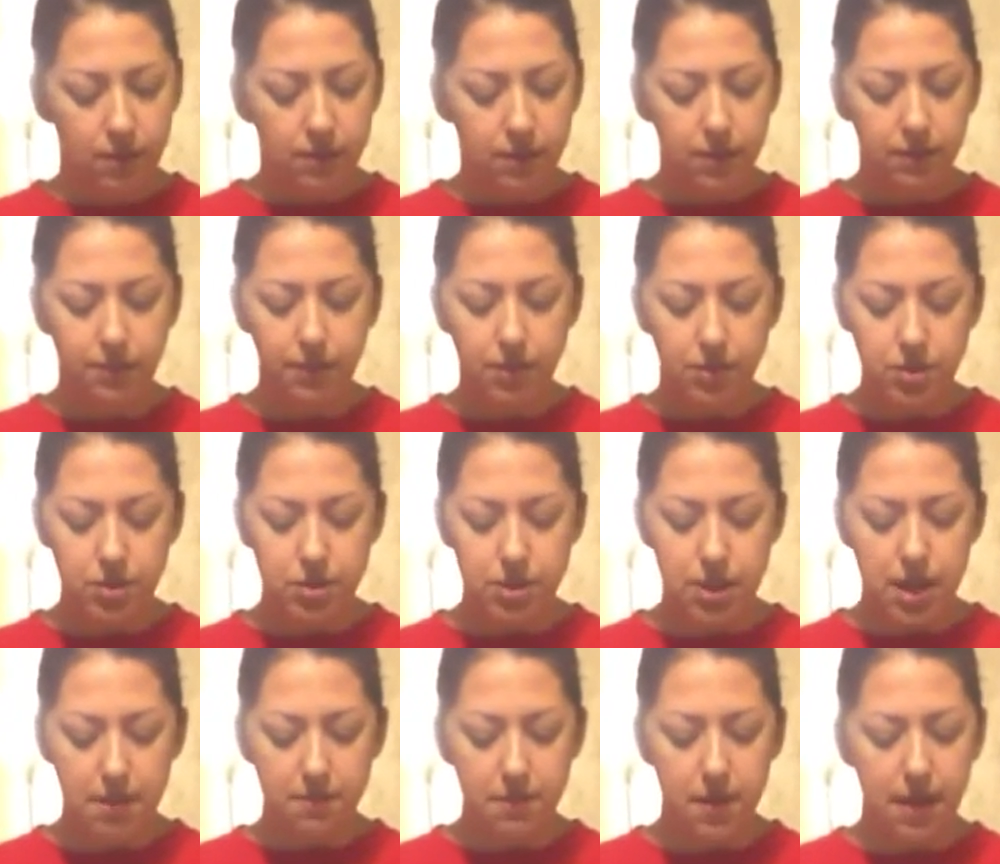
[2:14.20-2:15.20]
The first
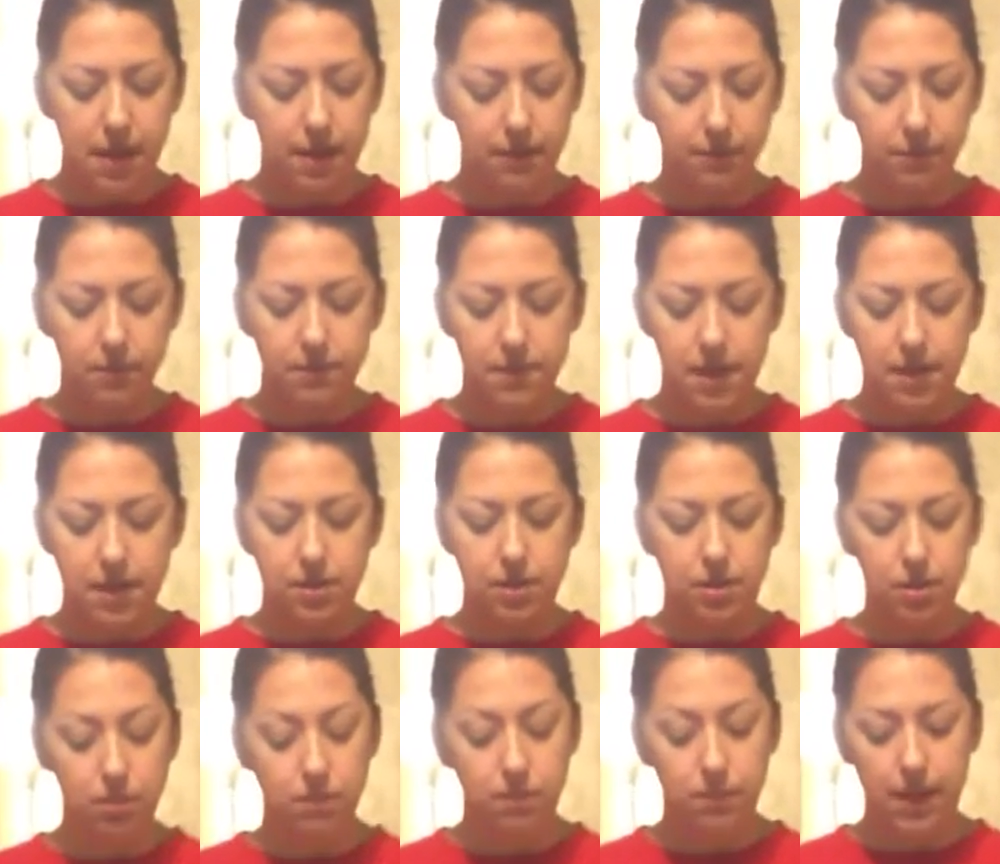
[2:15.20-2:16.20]
time I ever met
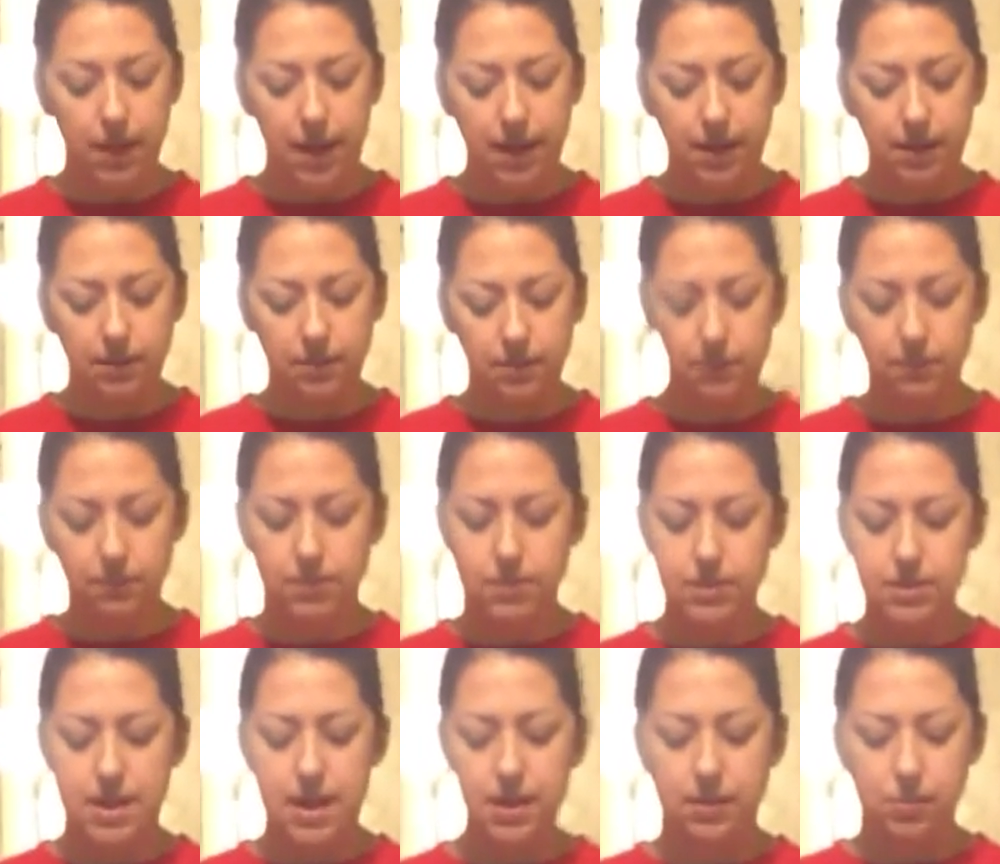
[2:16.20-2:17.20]
you, Brad,
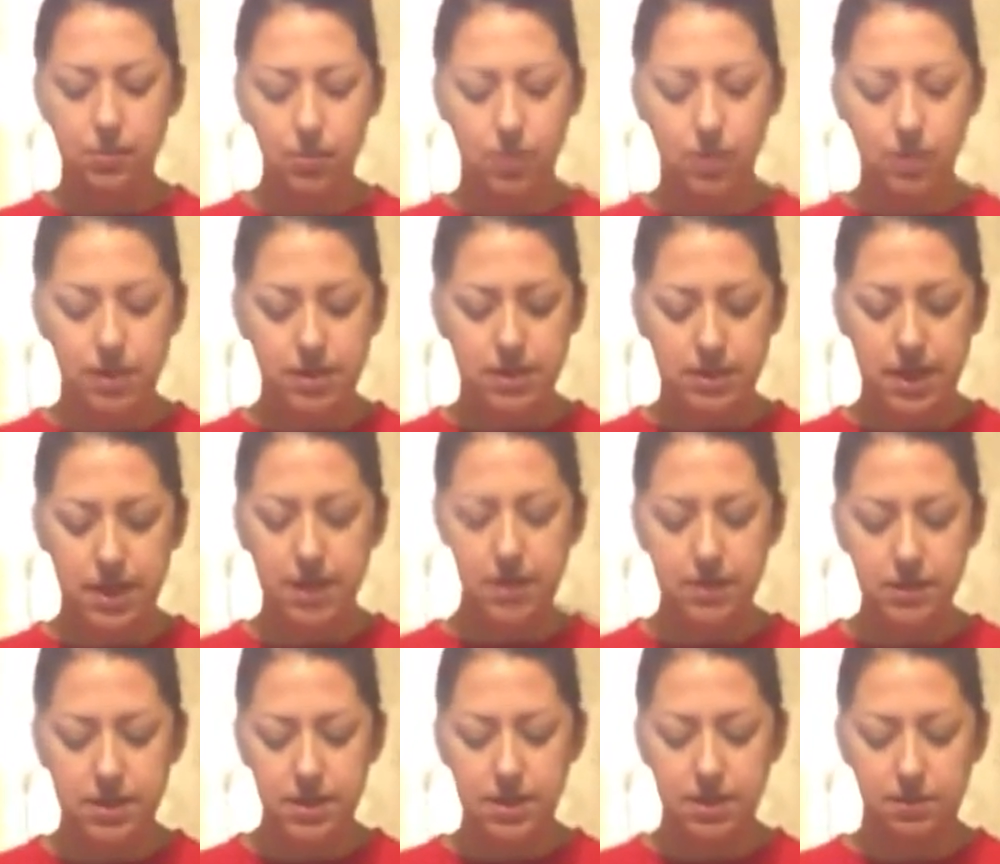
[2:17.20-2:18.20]
was at Courtney's
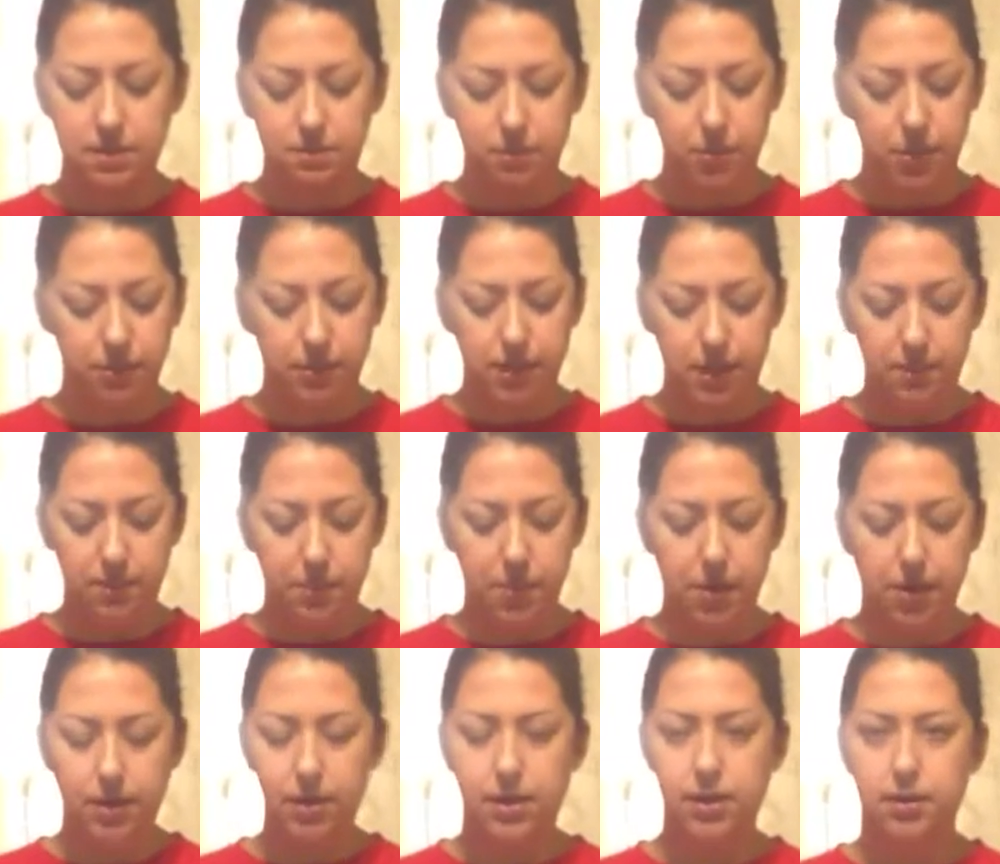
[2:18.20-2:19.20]
18th birthday
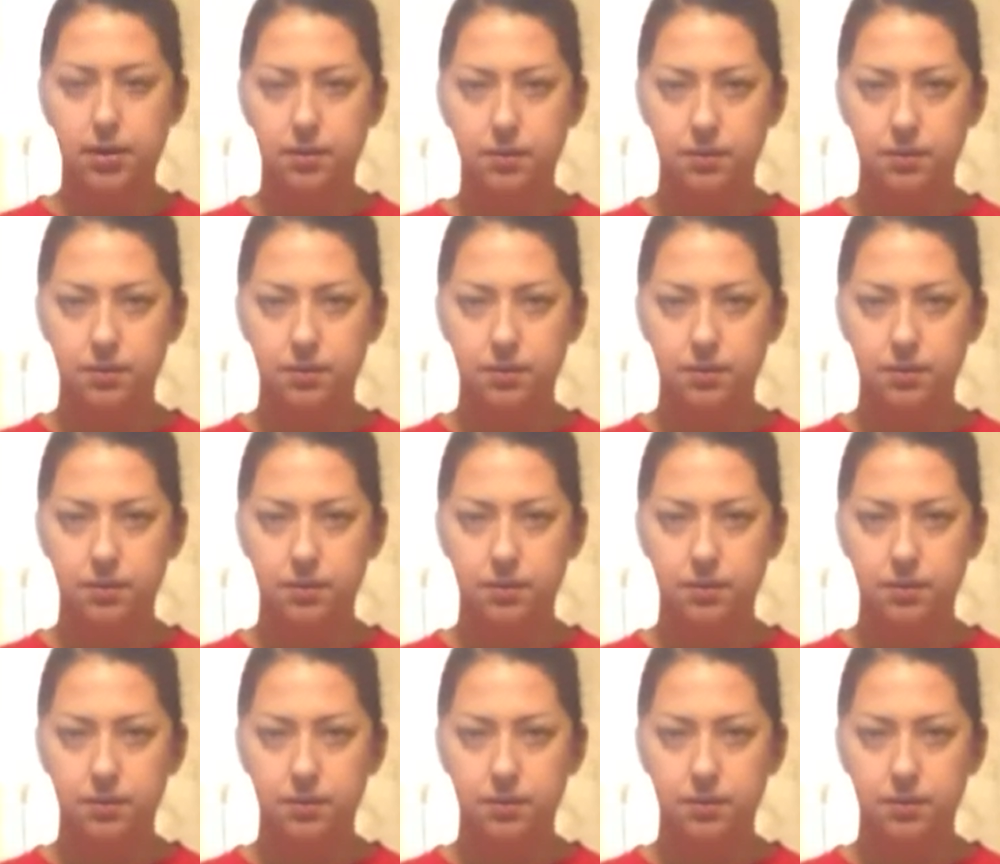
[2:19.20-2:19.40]
party.